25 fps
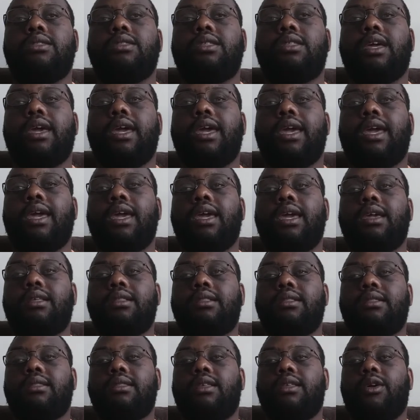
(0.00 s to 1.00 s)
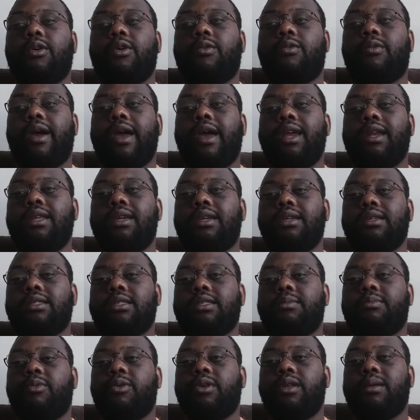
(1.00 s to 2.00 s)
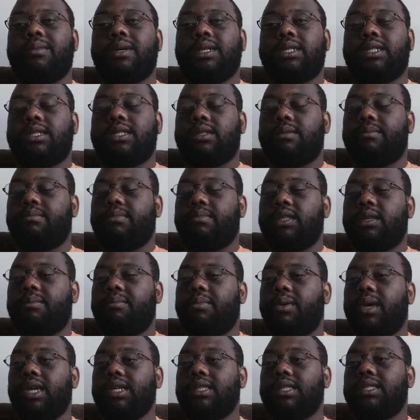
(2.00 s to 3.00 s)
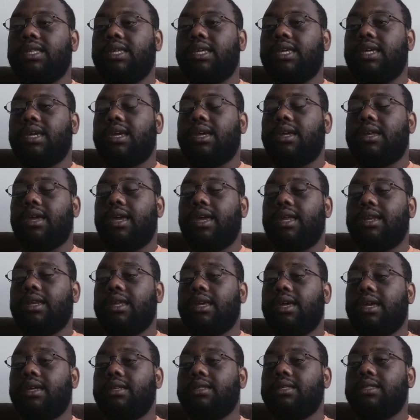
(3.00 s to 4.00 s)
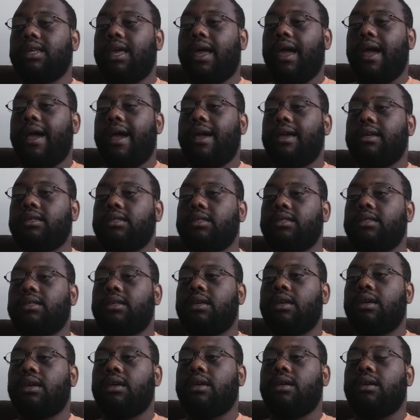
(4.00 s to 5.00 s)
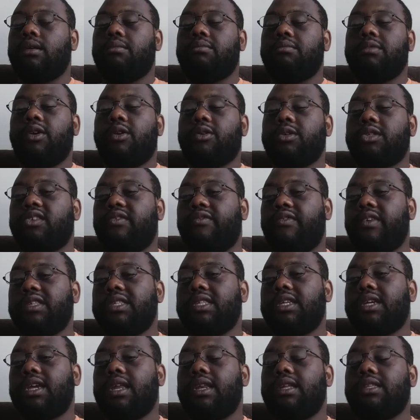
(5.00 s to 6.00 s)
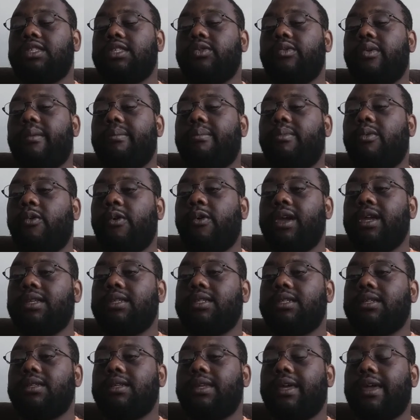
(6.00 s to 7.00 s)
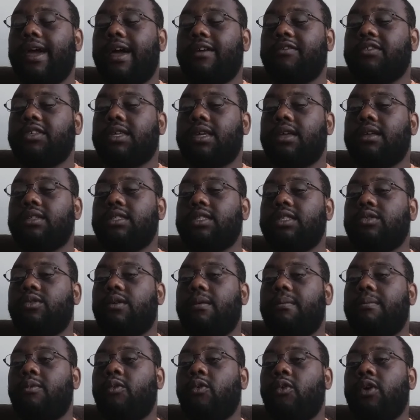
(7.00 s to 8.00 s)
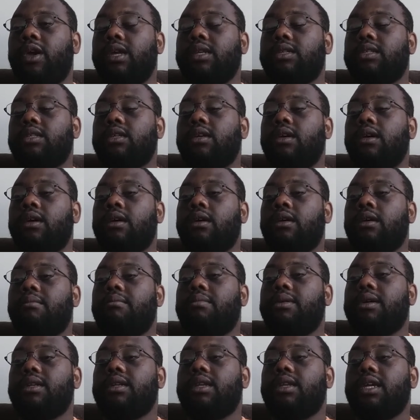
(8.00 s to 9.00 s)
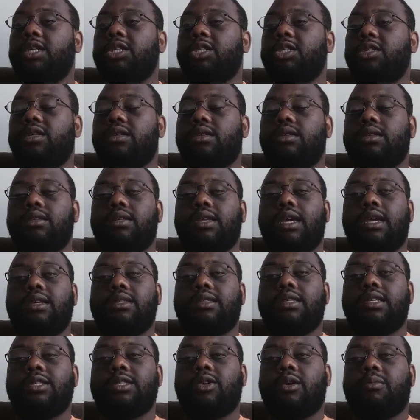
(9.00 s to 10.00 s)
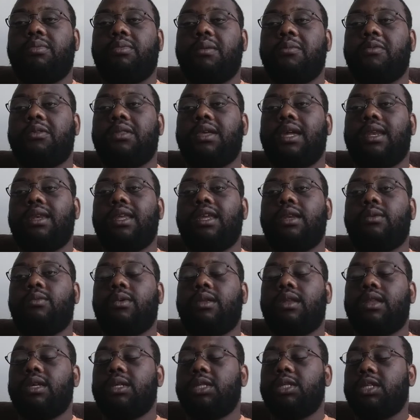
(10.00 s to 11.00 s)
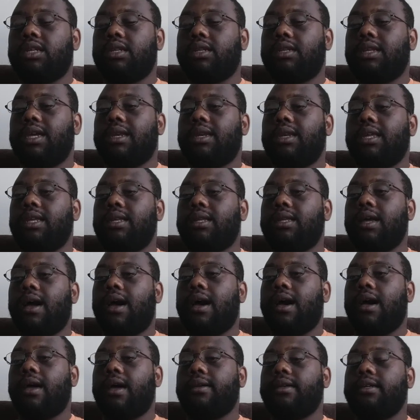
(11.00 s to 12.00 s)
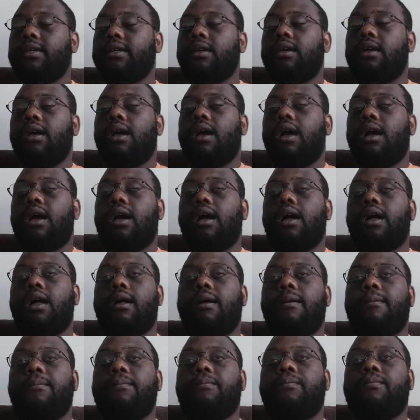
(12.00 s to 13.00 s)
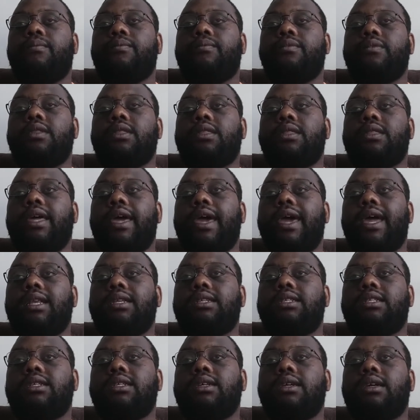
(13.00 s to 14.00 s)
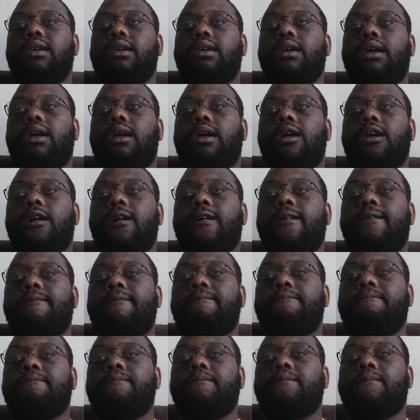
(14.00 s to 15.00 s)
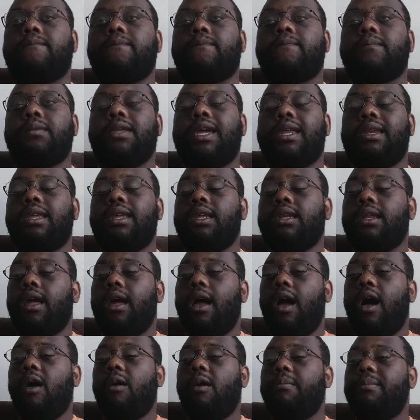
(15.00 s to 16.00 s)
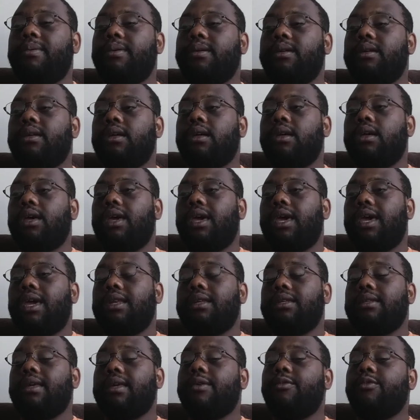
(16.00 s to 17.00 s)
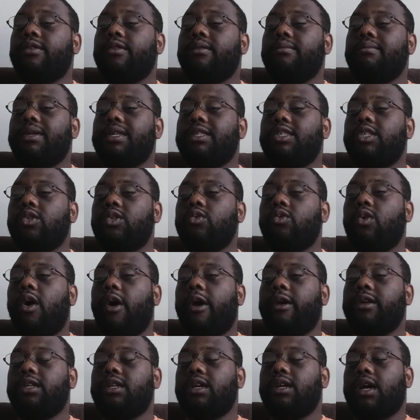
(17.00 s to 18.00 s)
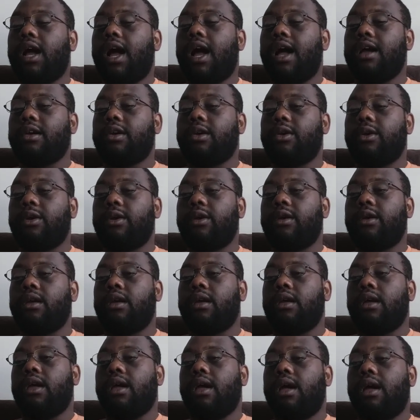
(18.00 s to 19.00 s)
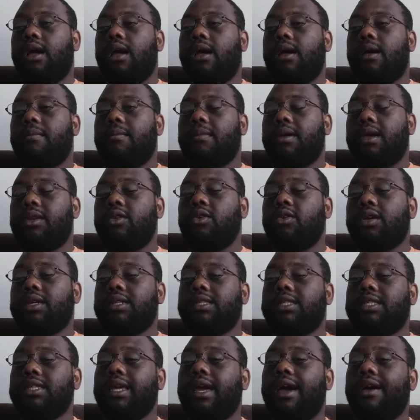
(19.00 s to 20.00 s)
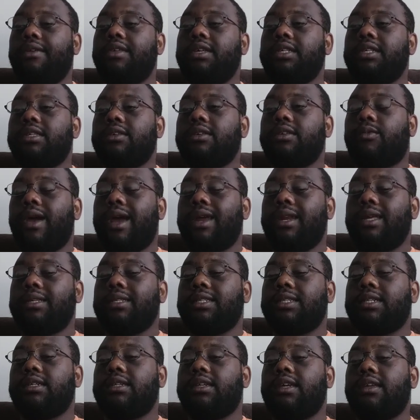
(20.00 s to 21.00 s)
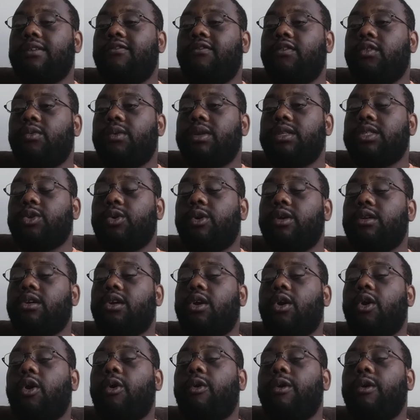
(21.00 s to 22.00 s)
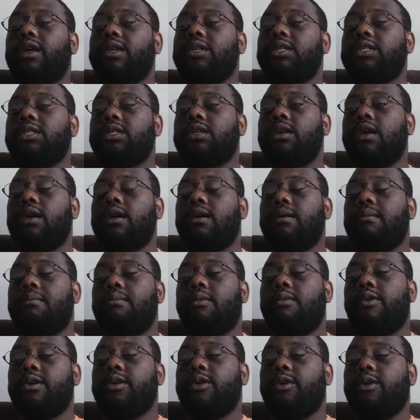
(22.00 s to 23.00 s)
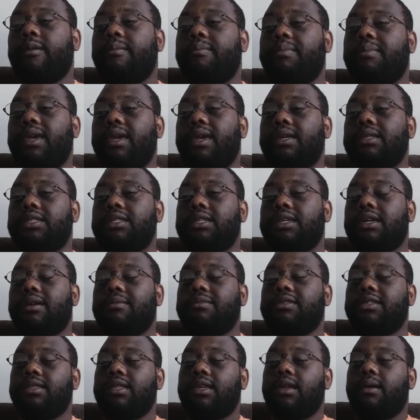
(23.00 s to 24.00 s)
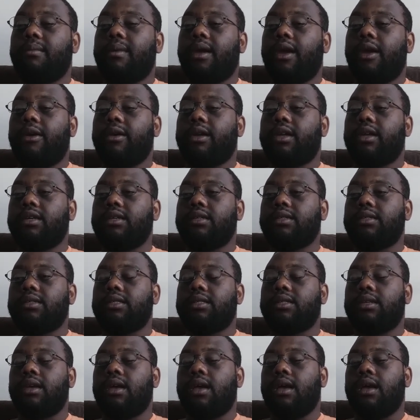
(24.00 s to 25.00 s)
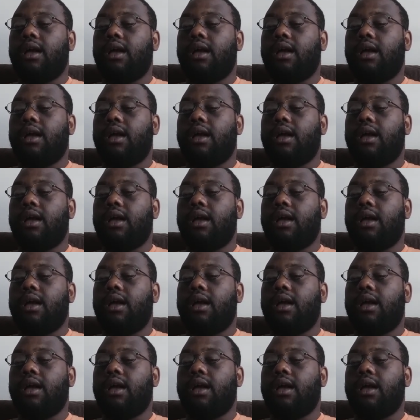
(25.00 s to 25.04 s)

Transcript: they their writings pretty much depict the uh, Indians as they're sophisticated to a point, they have skills to a point, but they should they these are people that need religion, that need God, um, that um, that need help, and they wouldn't be too hard to conquer. Um, and you can see how these writings could influence or encourage more Europeans to come to the Americas